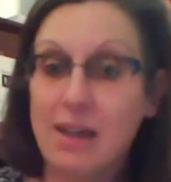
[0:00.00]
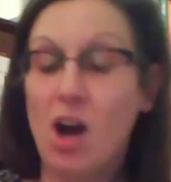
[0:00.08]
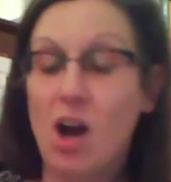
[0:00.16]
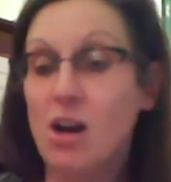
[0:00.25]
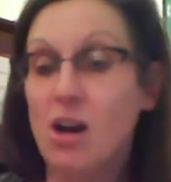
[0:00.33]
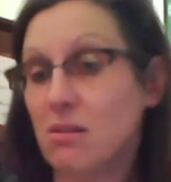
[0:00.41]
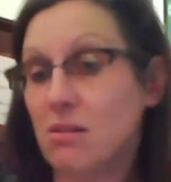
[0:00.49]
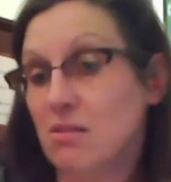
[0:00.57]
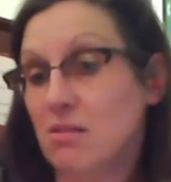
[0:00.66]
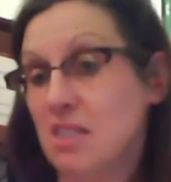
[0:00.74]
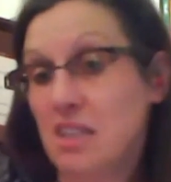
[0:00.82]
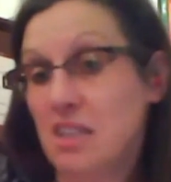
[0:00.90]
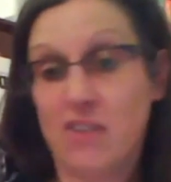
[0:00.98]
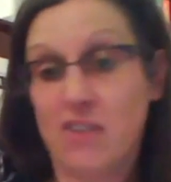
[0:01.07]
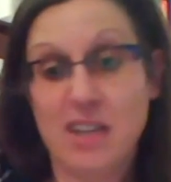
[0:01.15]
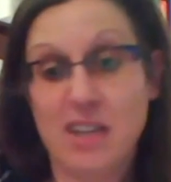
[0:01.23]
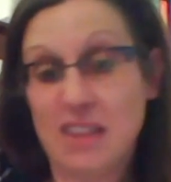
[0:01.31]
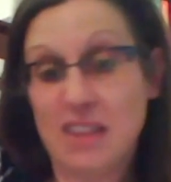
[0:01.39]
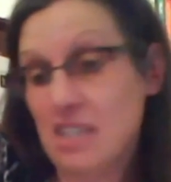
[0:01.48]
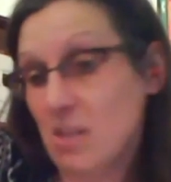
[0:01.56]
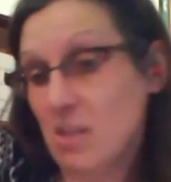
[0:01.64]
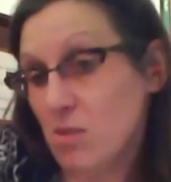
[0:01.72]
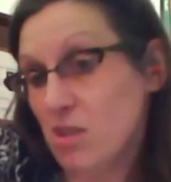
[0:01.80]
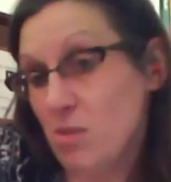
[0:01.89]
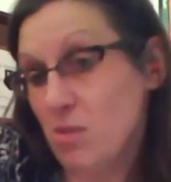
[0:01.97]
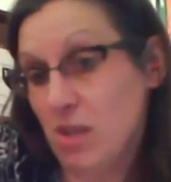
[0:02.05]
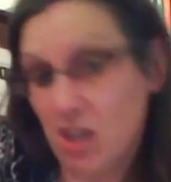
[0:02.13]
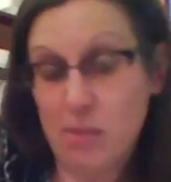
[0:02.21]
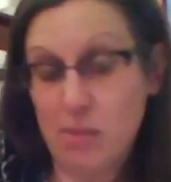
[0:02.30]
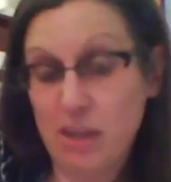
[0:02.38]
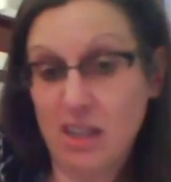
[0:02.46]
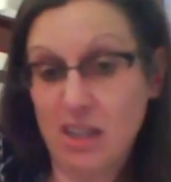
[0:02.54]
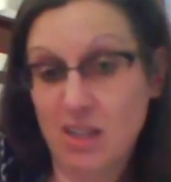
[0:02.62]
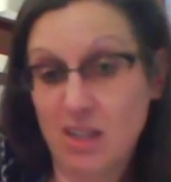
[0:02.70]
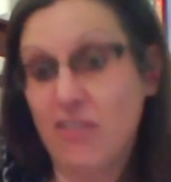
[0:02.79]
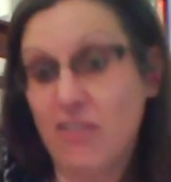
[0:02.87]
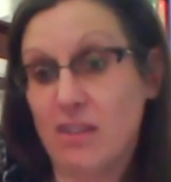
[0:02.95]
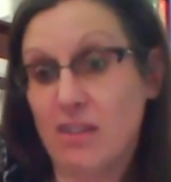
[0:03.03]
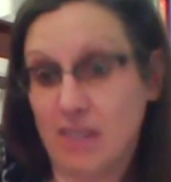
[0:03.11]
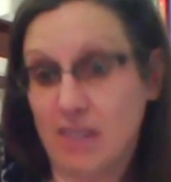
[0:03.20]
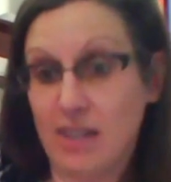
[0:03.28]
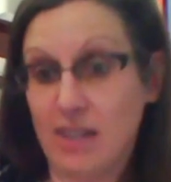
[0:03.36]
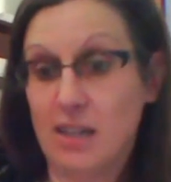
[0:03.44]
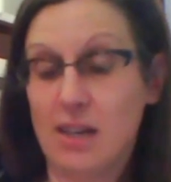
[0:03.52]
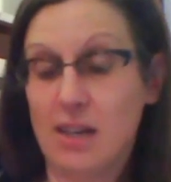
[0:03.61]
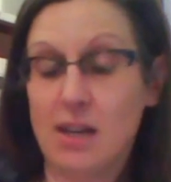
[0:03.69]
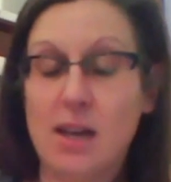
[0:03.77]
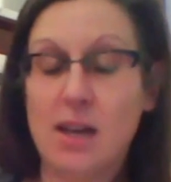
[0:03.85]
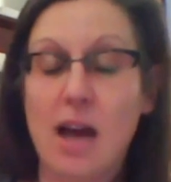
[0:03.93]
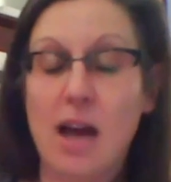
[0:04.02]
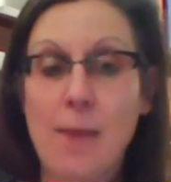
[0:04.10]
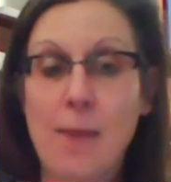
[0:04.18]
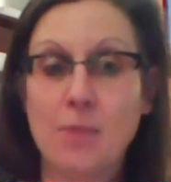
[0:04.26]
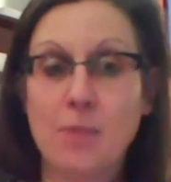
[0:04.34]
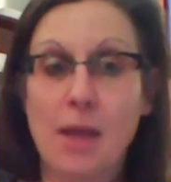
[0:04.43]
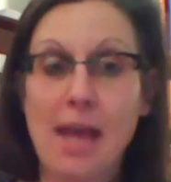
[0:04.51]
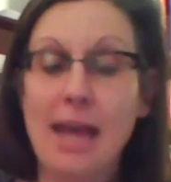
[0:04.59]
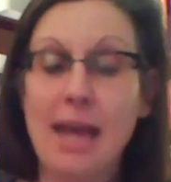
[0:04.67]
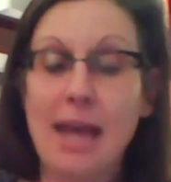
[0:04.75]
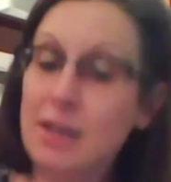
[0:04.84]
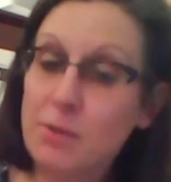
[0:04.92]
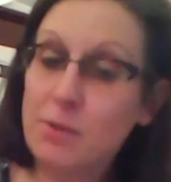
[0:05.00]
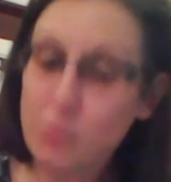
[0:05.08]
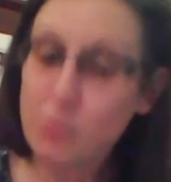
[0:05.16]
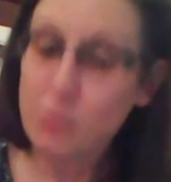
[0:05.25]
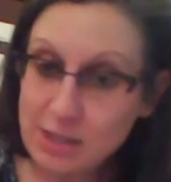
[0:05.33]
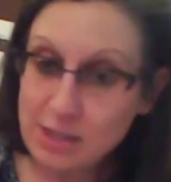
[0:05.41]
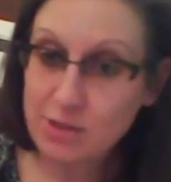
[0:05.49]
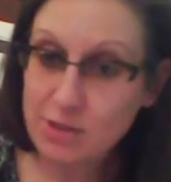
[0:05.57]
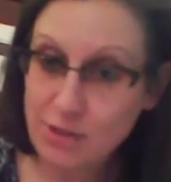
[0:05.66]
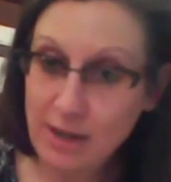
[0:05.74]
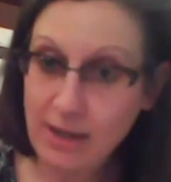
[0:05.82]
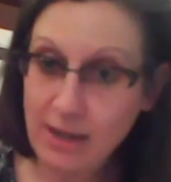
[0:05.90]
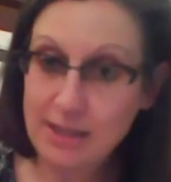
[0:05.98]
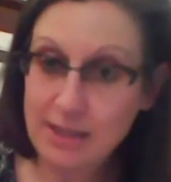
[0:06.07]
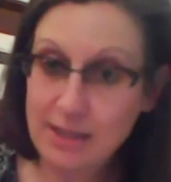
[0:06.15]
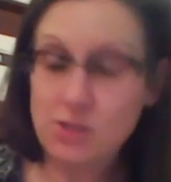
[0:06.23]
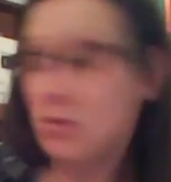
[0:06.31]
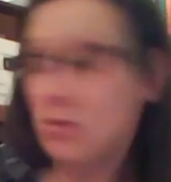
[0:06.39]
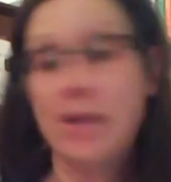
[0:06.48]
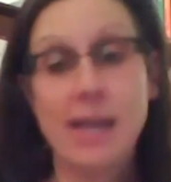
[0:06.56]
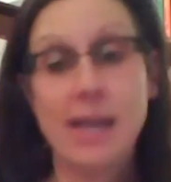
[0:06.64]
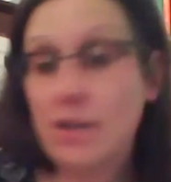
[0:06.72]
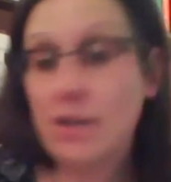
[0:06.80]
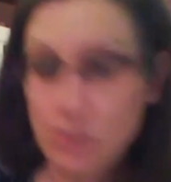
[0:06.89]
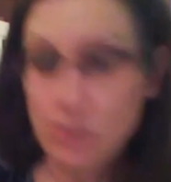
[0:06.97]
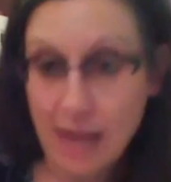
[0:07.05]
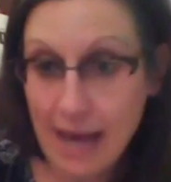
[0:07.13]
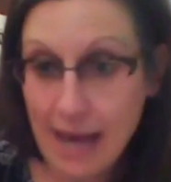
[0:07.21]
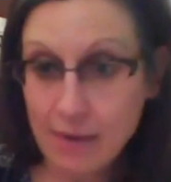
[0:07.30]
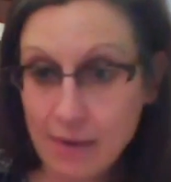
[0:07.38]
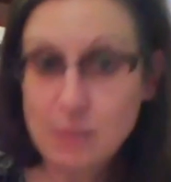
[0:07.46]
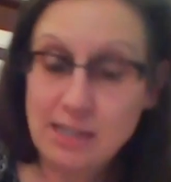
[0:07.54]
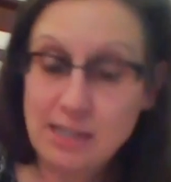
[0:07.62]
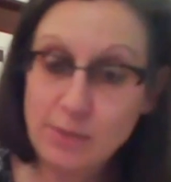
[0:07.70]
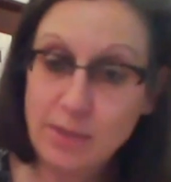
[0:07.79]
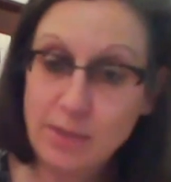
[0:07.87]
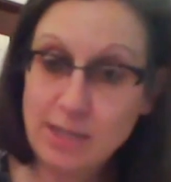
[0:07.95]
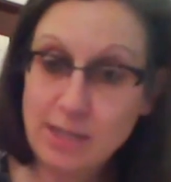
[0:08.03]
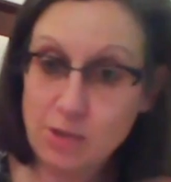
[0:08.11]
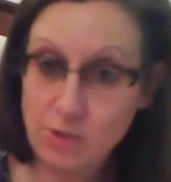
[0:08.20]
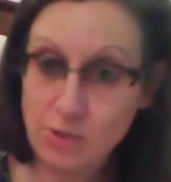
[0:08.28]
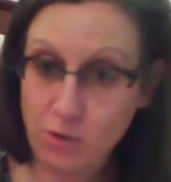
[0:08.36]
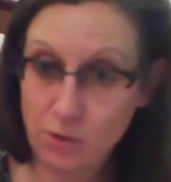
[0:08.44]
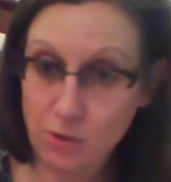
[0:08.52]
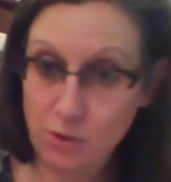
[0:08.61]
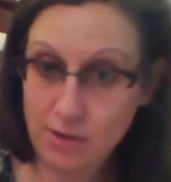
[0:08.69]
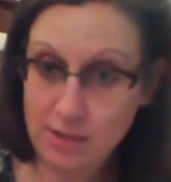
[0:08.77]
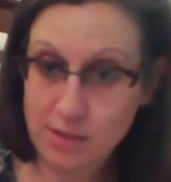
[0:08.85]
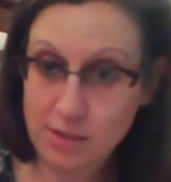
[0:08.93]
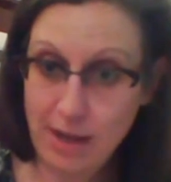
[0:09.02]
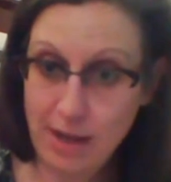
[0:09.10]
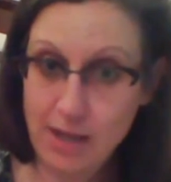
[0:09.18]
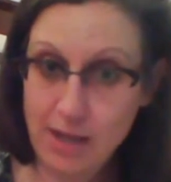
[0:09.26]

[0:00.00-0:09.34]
our delivery and the things that we're doing are going to be a little different, right? And in a research trial like this, you can't do that, especially when it's controlled in this way.